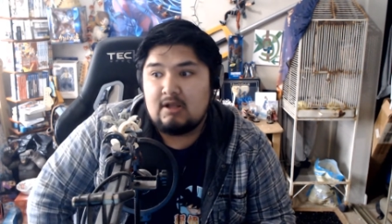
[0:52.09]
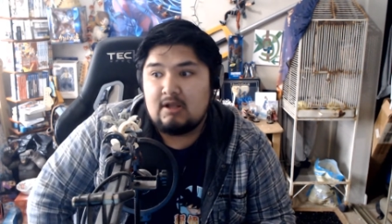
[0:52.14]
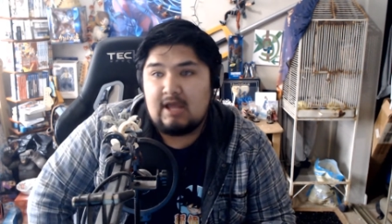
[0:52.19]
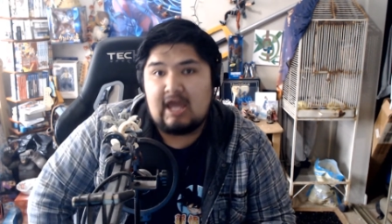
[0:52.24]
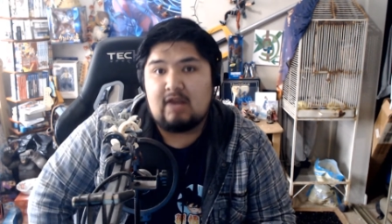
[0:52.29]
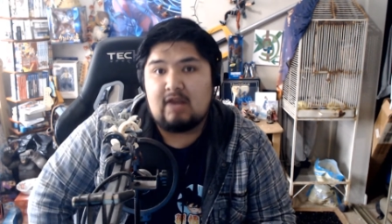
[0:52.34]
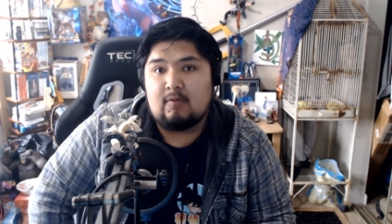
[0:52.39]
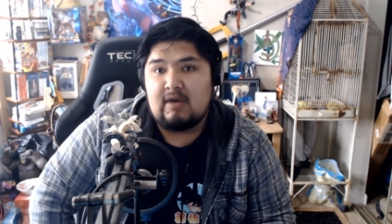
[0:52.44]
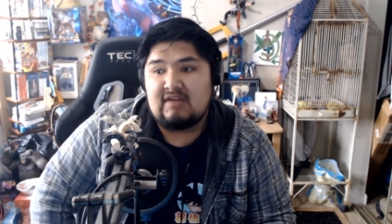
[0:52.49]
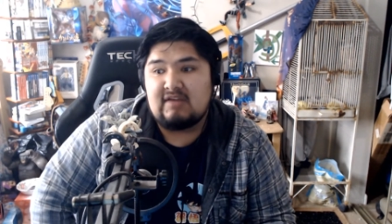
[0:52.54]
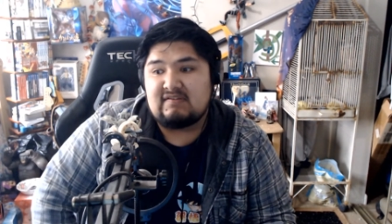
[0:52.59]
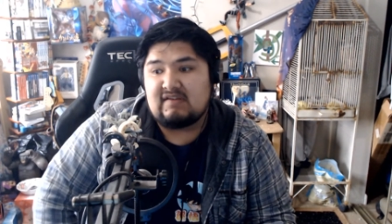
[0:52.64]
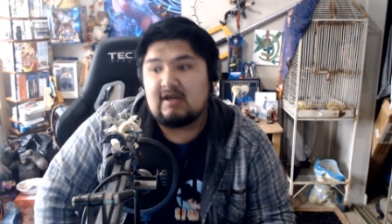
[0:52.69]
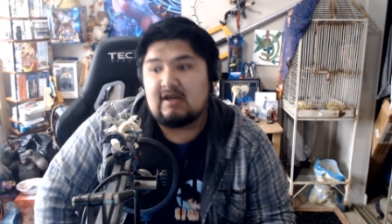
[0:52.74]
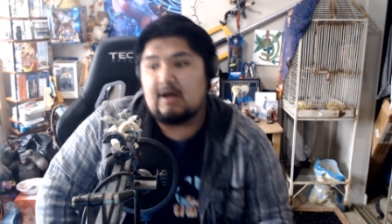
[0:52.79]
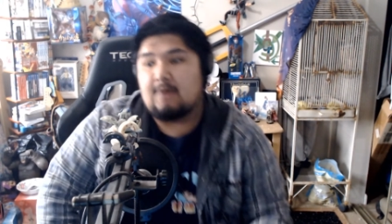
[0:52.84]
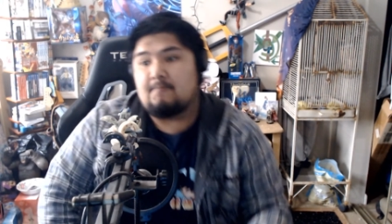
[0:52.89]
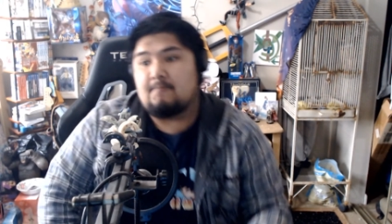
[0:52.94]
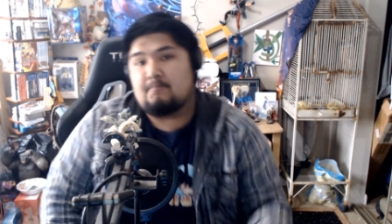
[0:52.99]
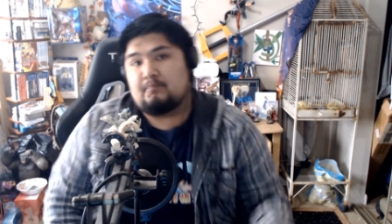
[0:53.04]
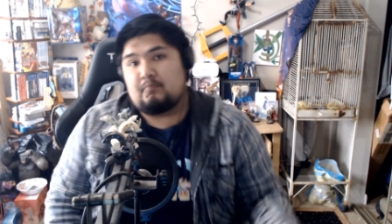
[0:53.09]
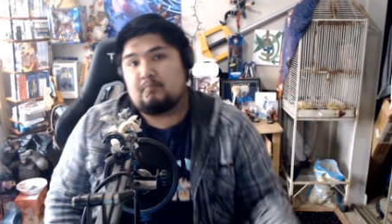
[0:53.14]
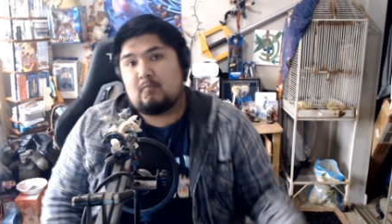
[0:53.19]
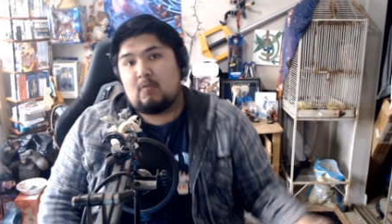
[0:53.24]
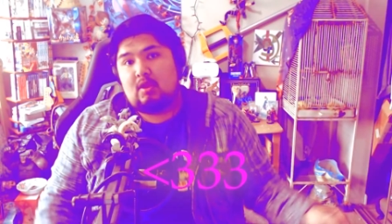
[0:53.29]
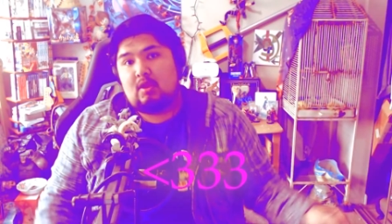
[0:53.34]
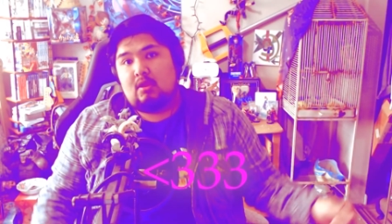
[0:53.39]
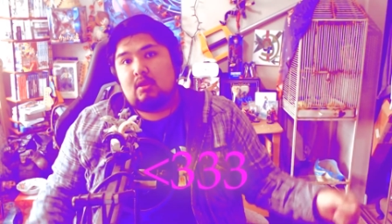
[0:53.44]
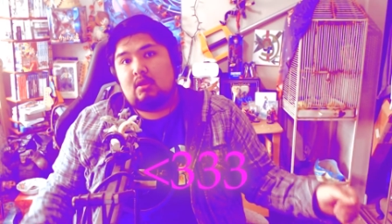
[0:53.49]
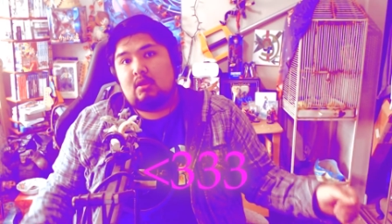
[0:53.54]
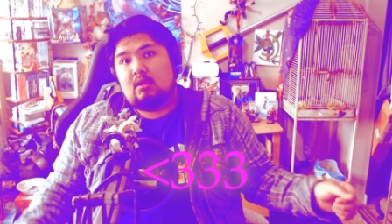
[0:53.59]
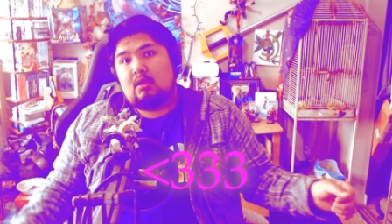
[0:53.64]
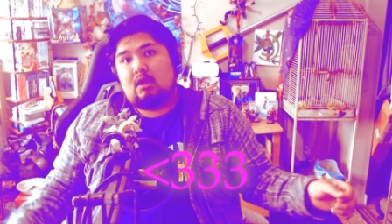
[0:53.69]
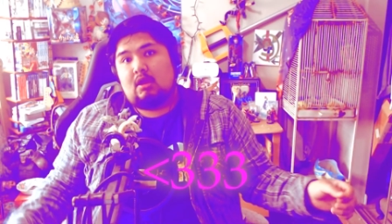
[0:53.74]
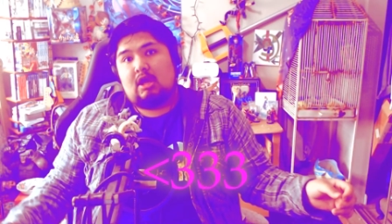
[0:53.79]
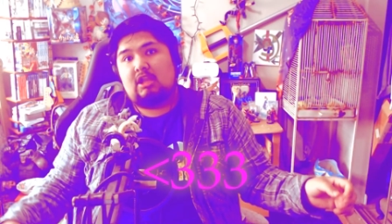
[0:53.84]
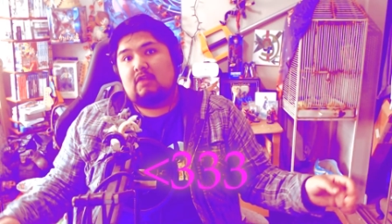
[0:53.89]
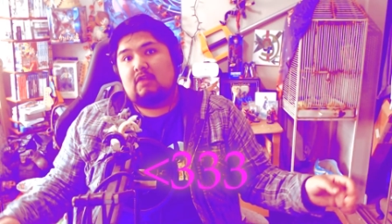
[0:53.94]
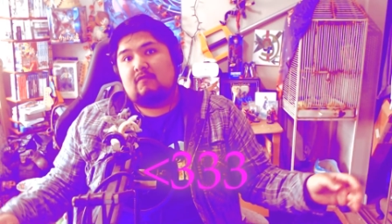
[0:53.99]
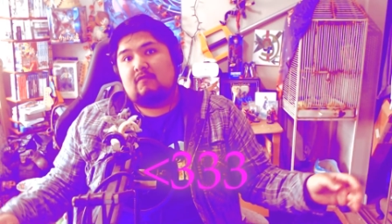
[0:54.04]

Anyways, um, I love you